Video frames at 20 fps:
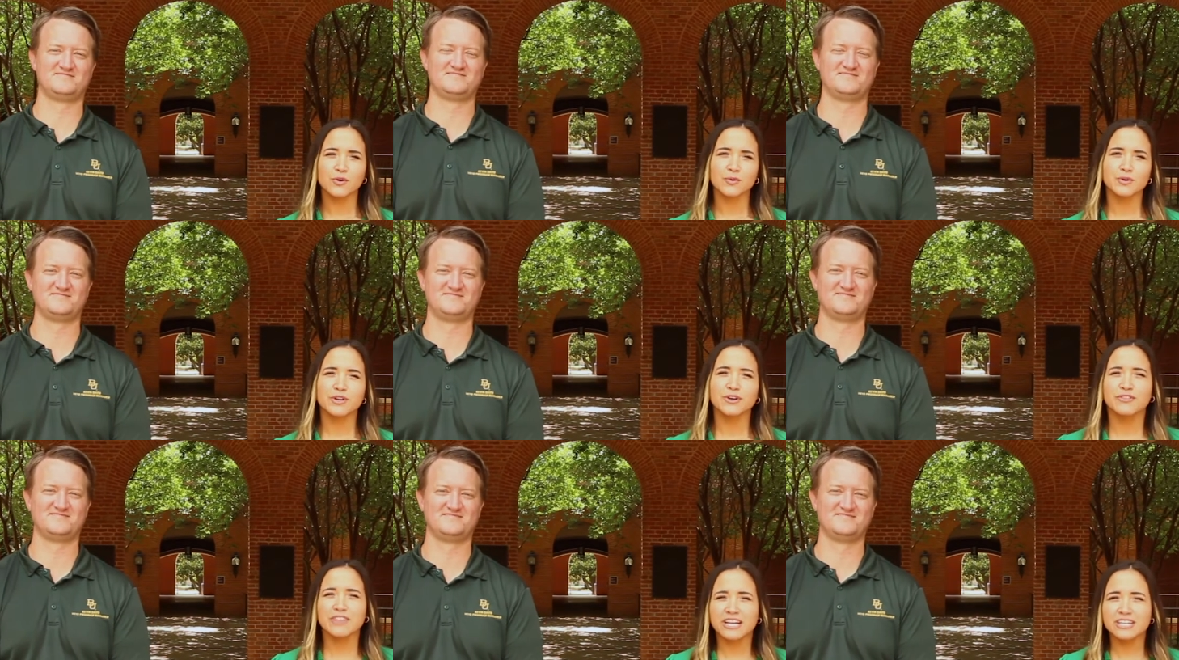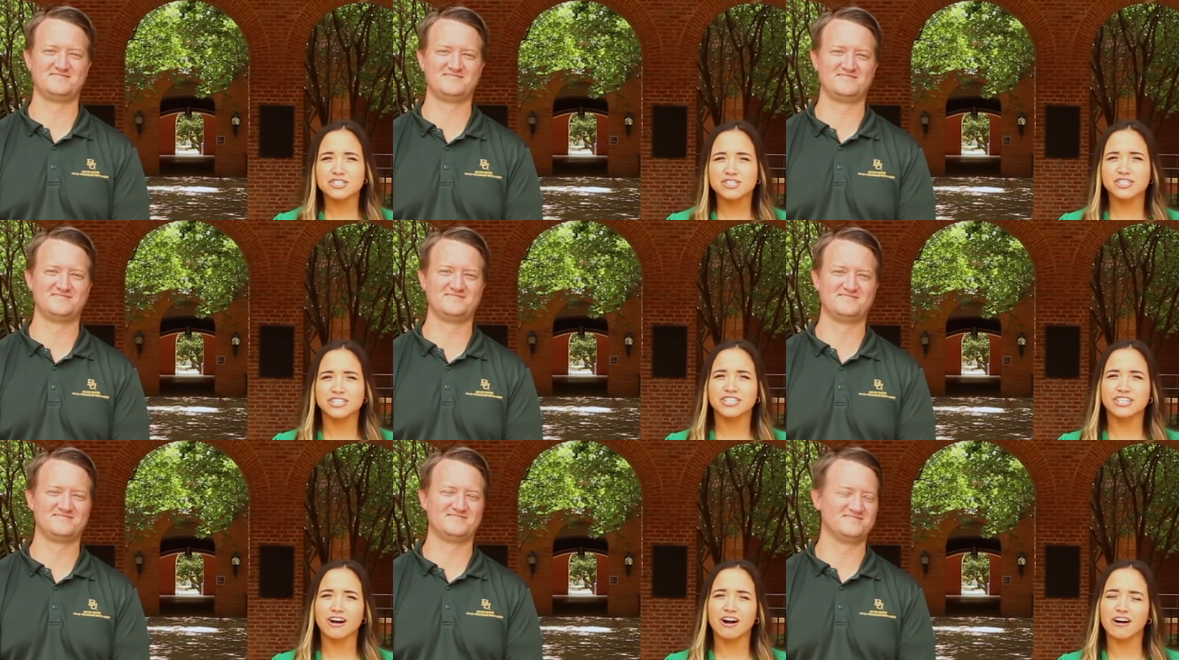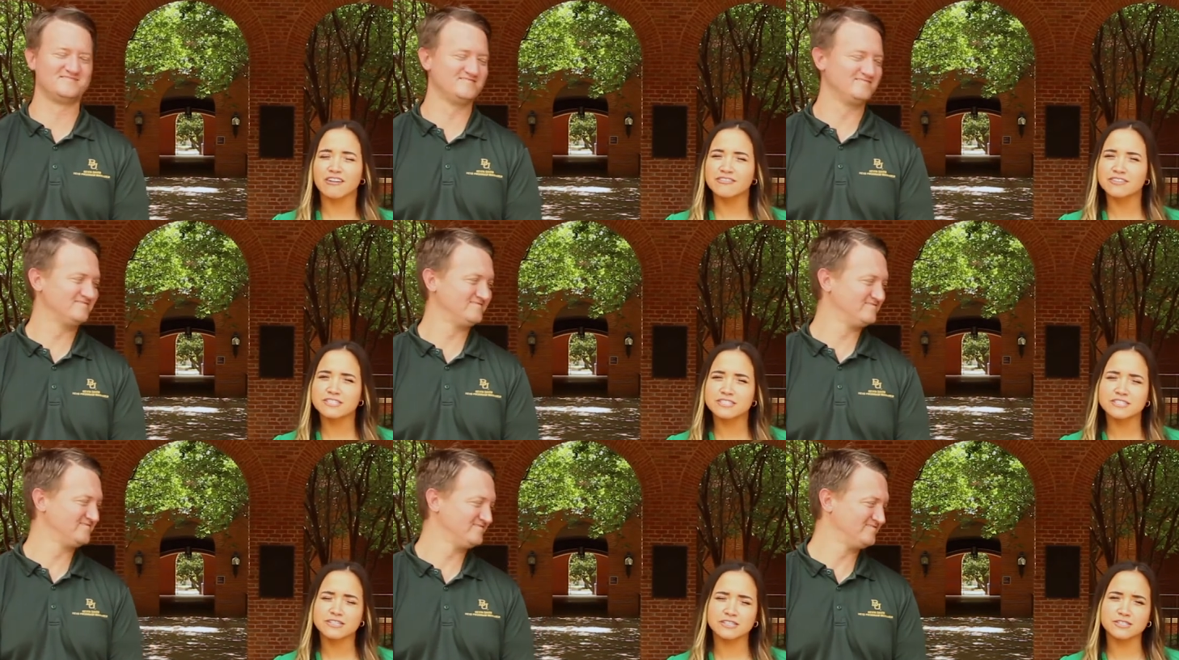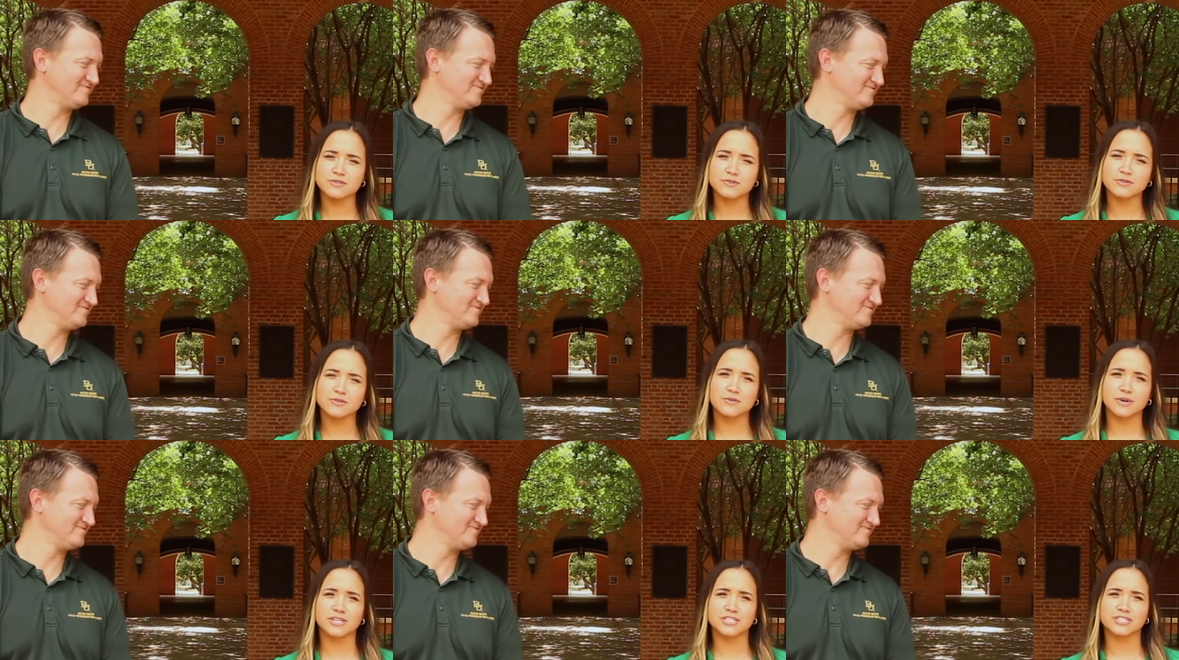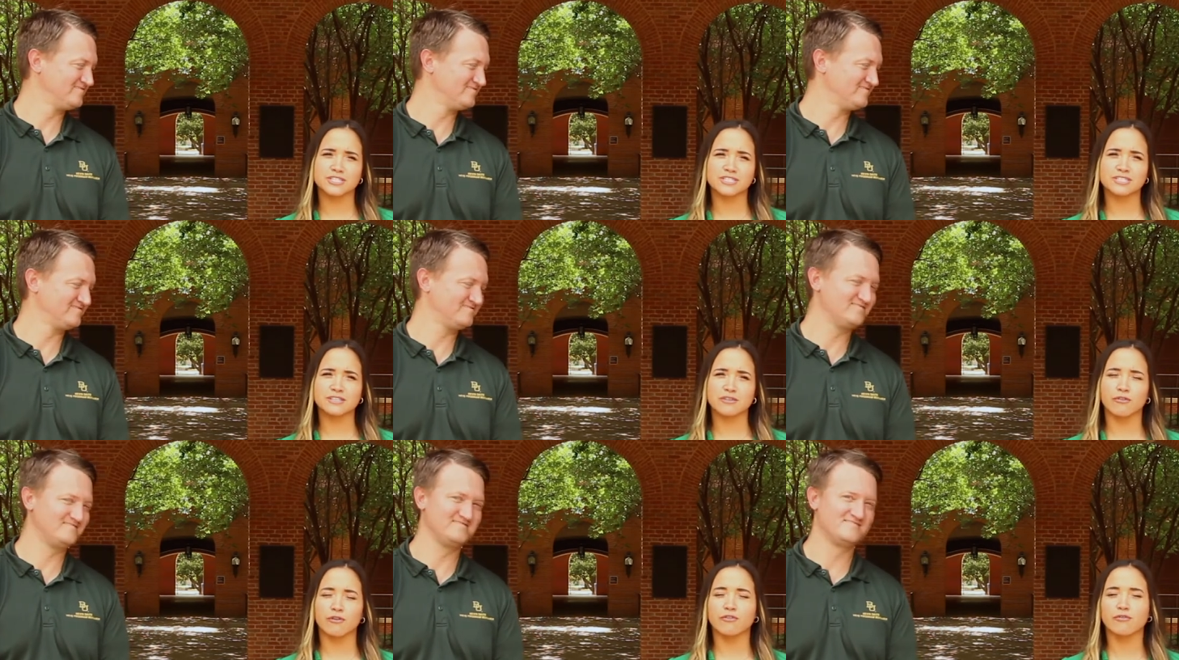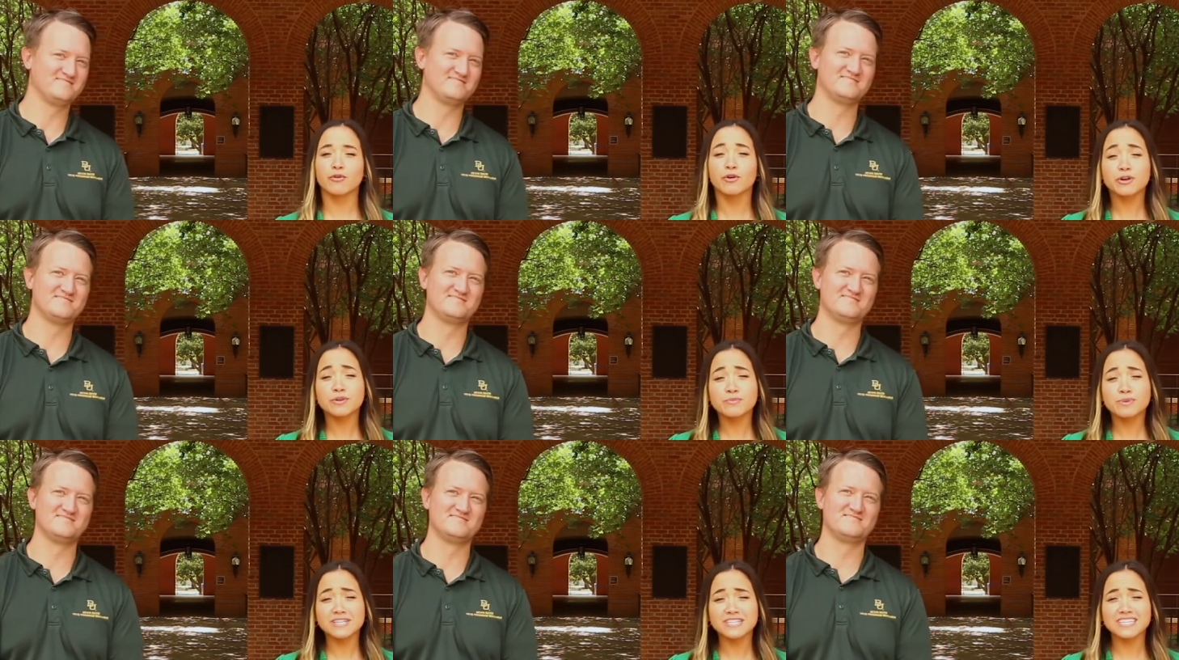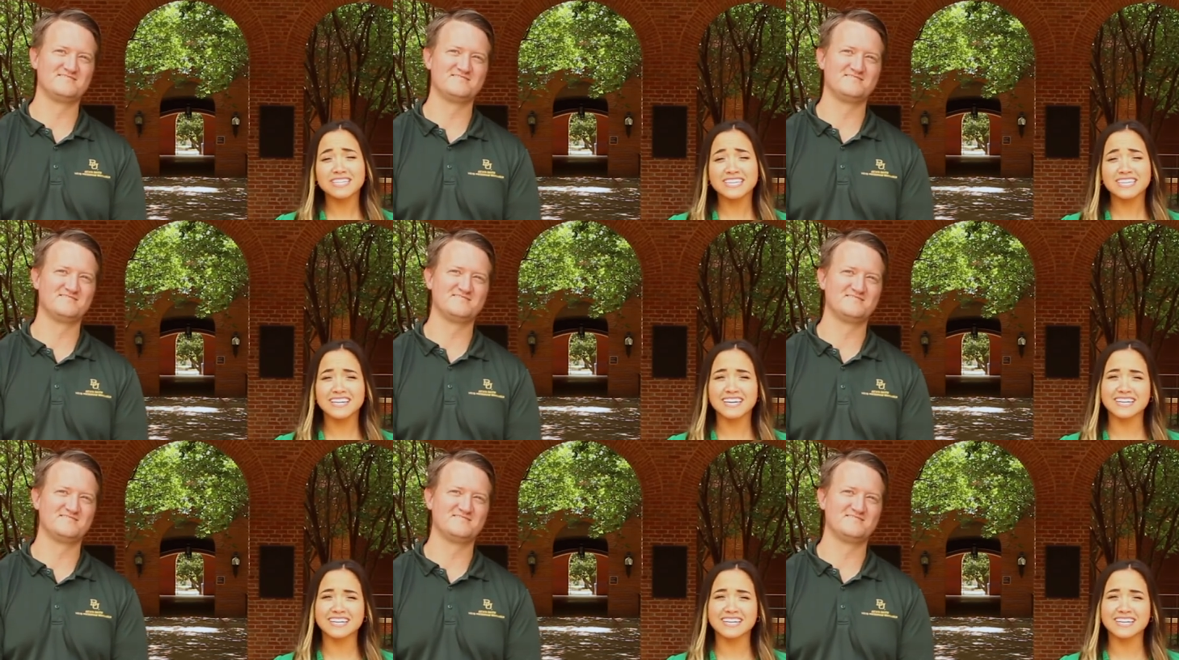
Speaker 1: We know that journey often starts with questions of affordability